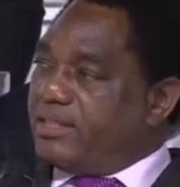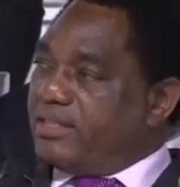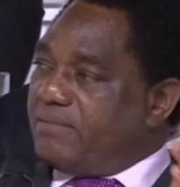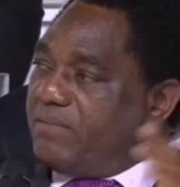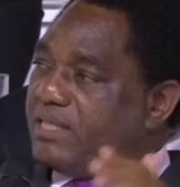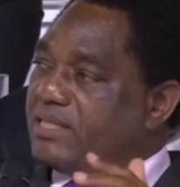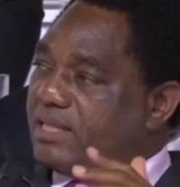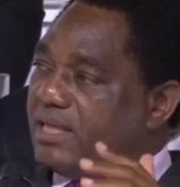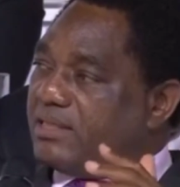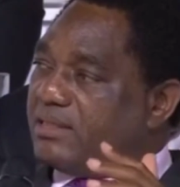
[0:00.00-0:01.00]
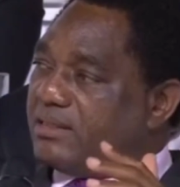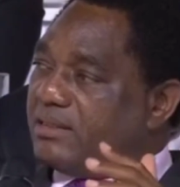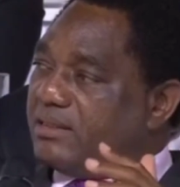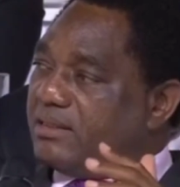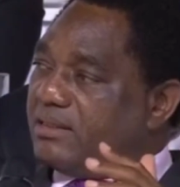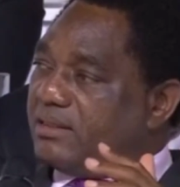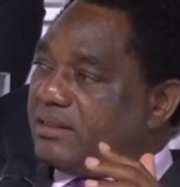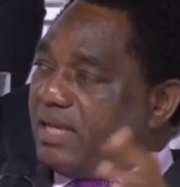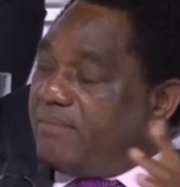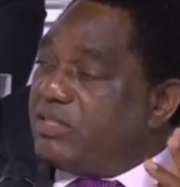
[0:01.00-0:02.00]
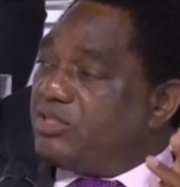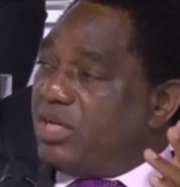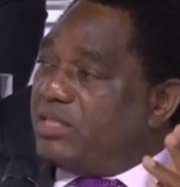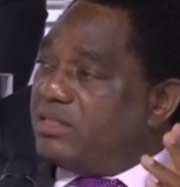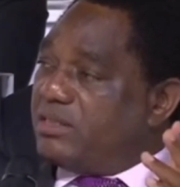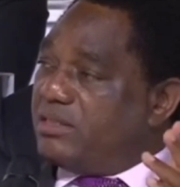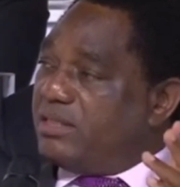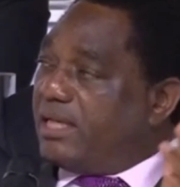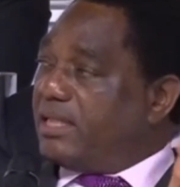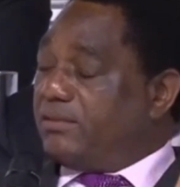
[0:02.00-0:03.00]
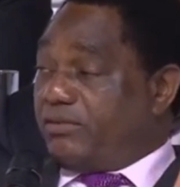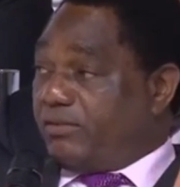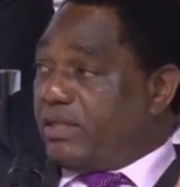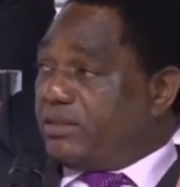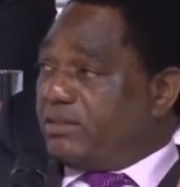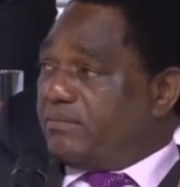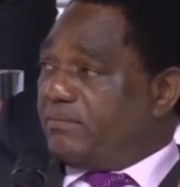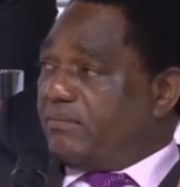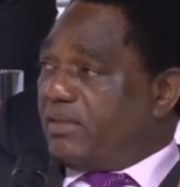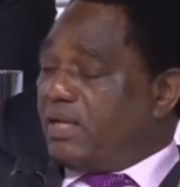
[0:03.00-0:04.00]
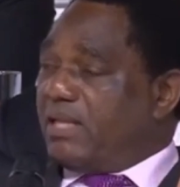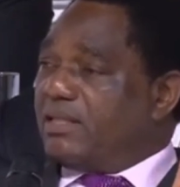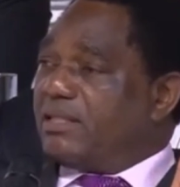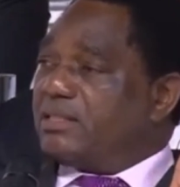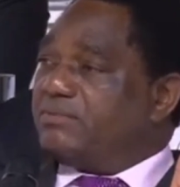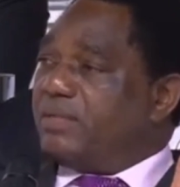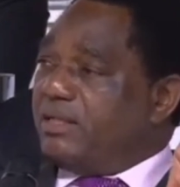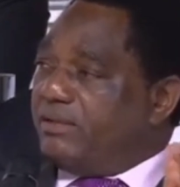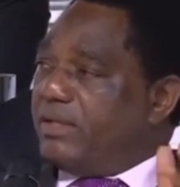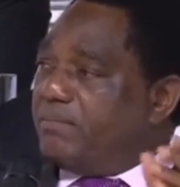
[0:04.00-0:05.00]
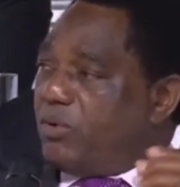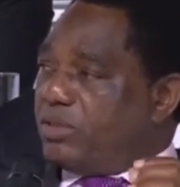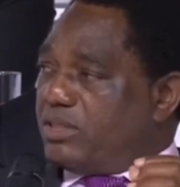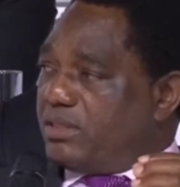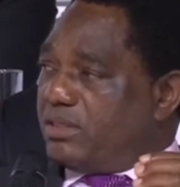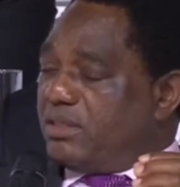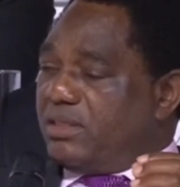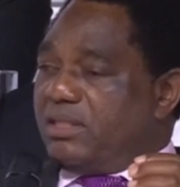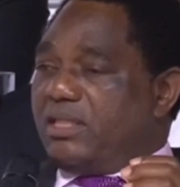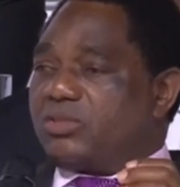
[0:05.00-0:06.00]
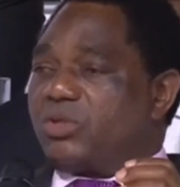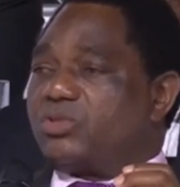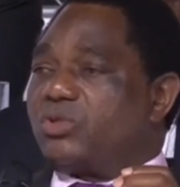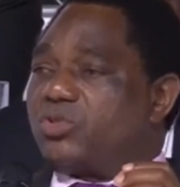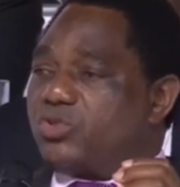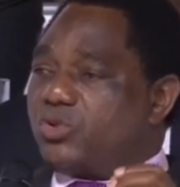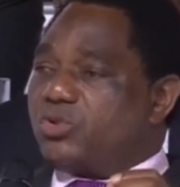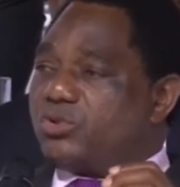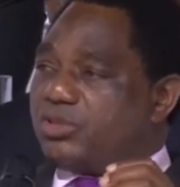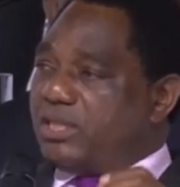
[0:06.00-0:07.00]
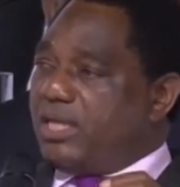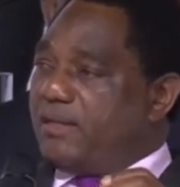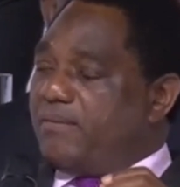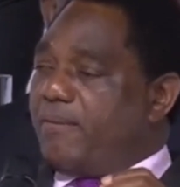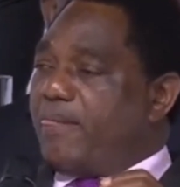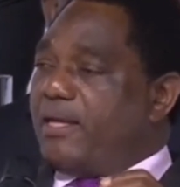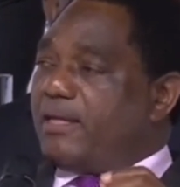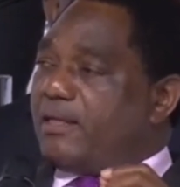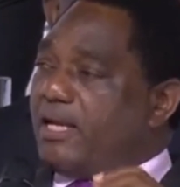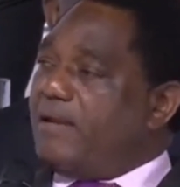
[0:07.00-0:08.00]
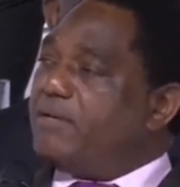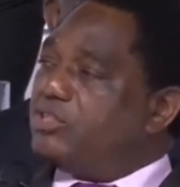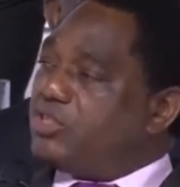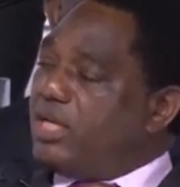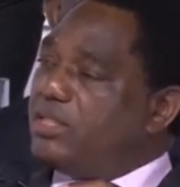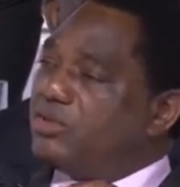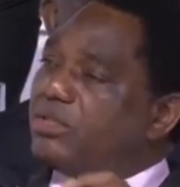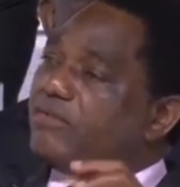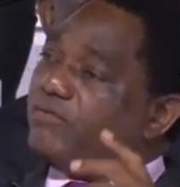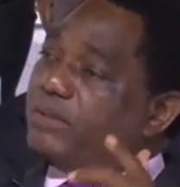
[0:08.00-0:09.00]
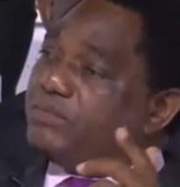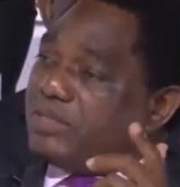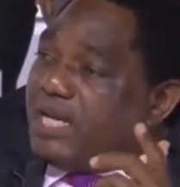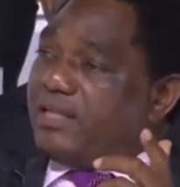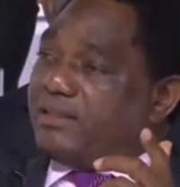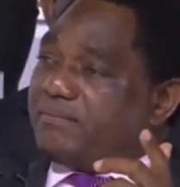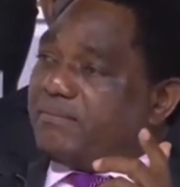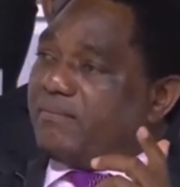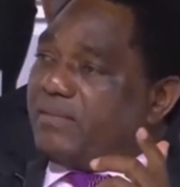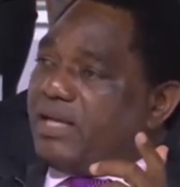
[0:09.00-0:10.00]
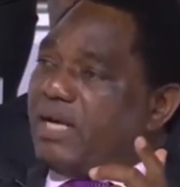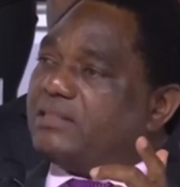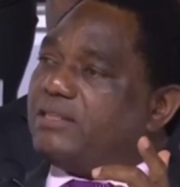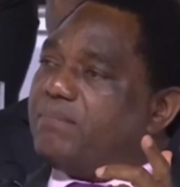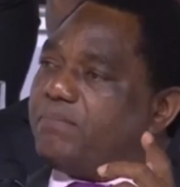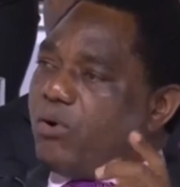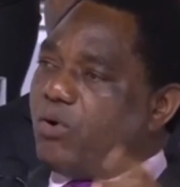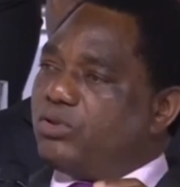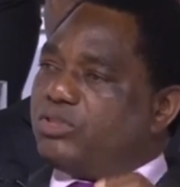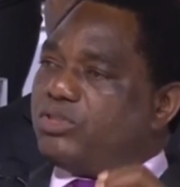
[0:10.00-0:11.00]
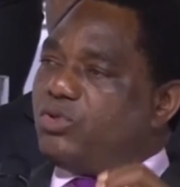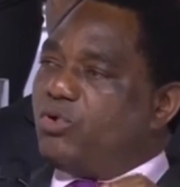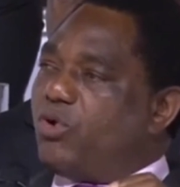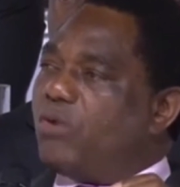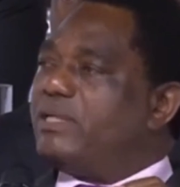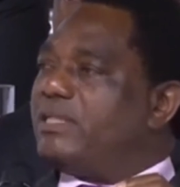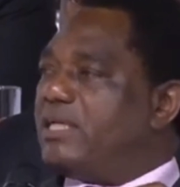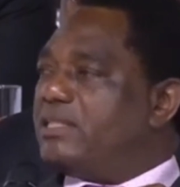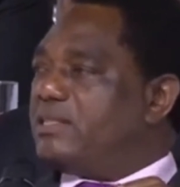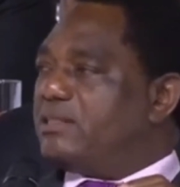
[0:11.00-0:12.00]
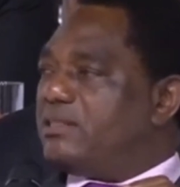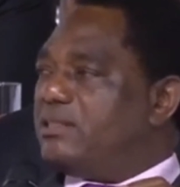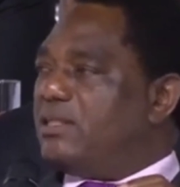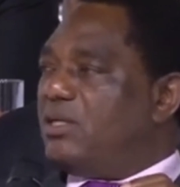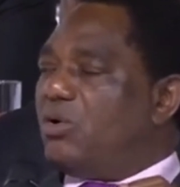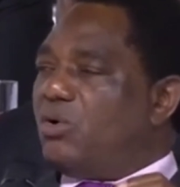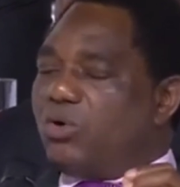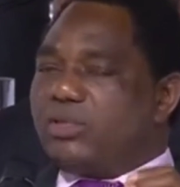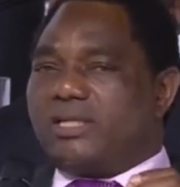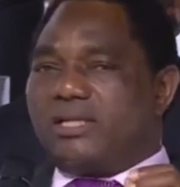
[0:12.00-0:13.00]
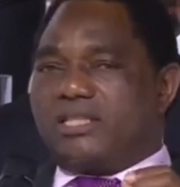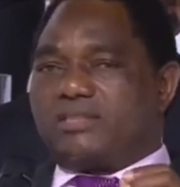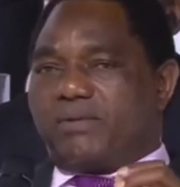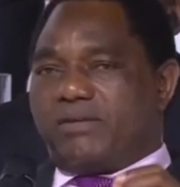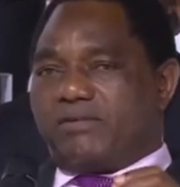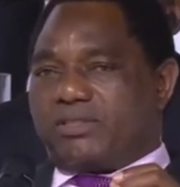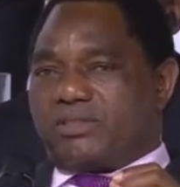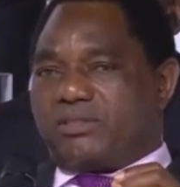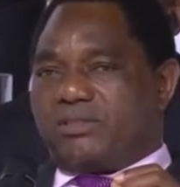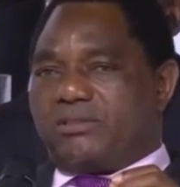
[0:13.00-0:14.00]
to mitigate climate change negative effects. I think that's very, very important. It's also true to say climate change, on the flip side, has imposed new obligations on the less privileged.